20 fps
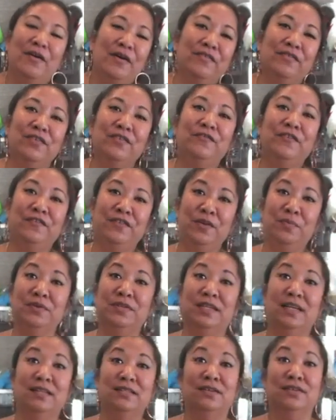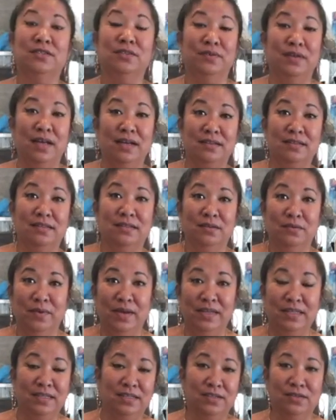However, 15% is also an
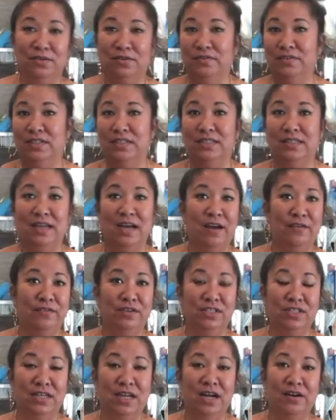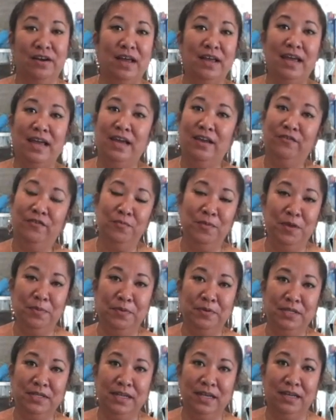excellent way to sort of just average it out. I hate for
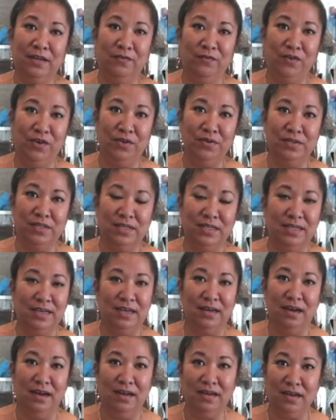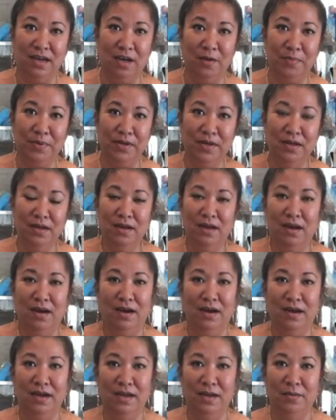people to get confused and to get hung up
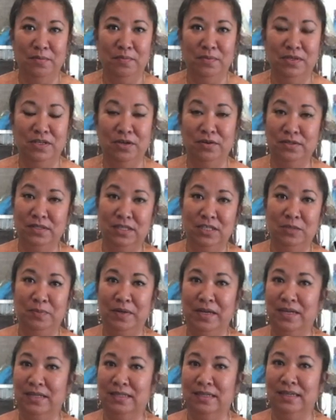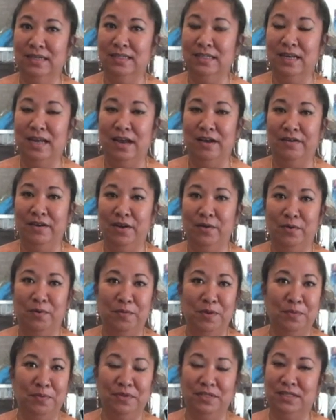on dosage, because it is an area
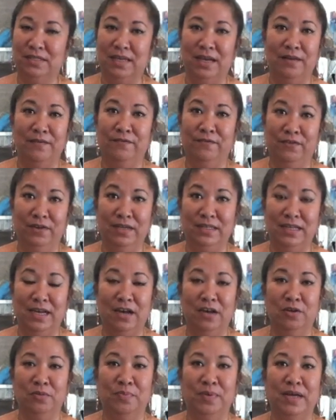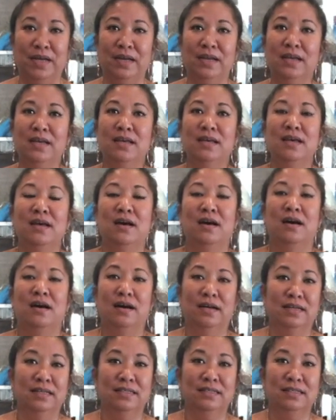where people just get freaked out. But
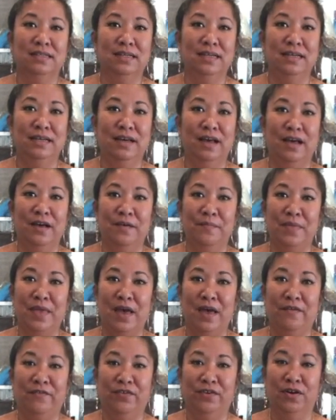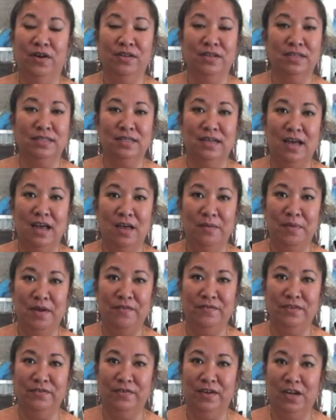honestly, after all this
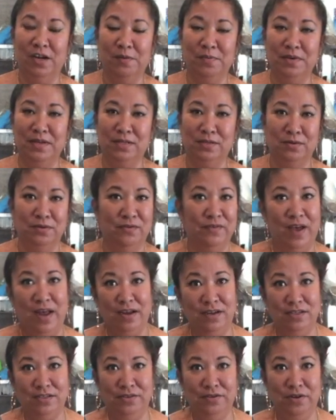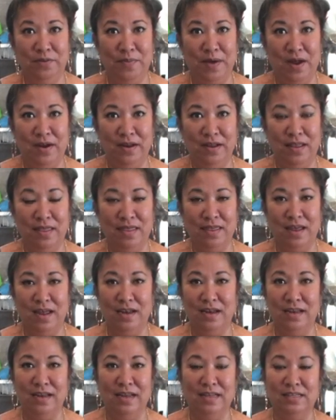time, I've developed a sort of attitude about it
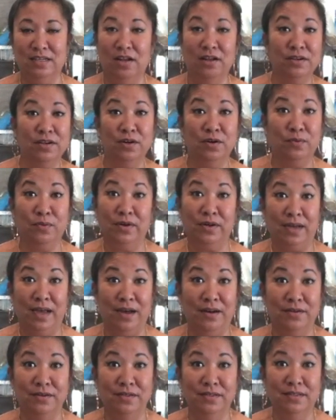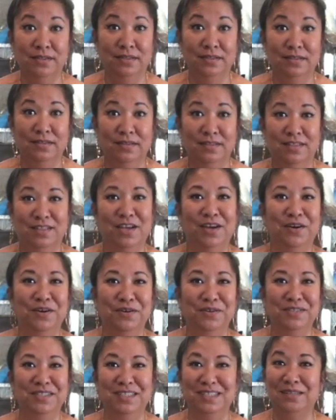that it's all going to work out.
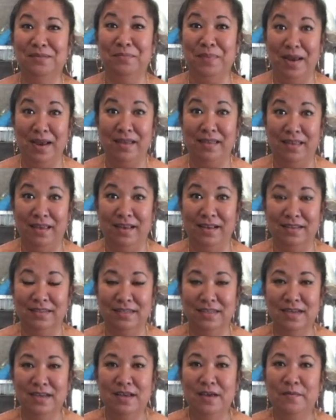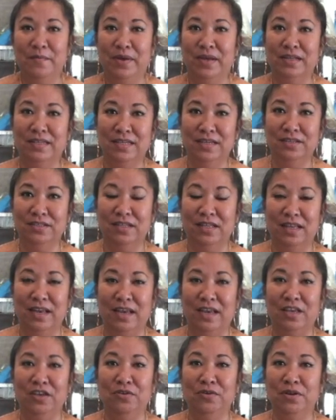So just make things. Because here's the
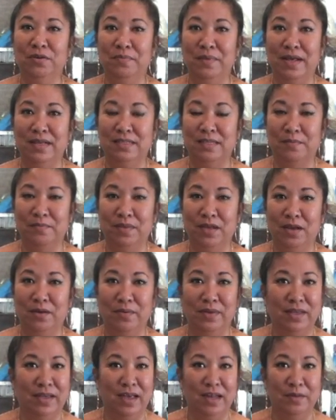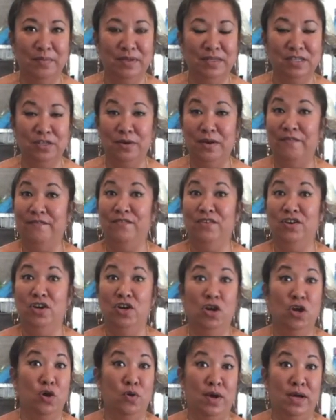thing, you could make something with cannabis, you have
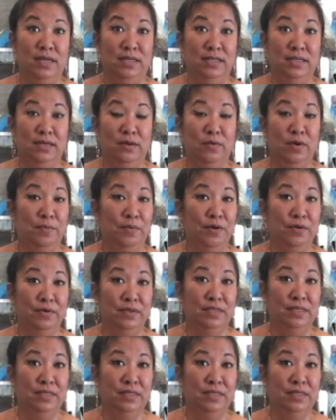no idea what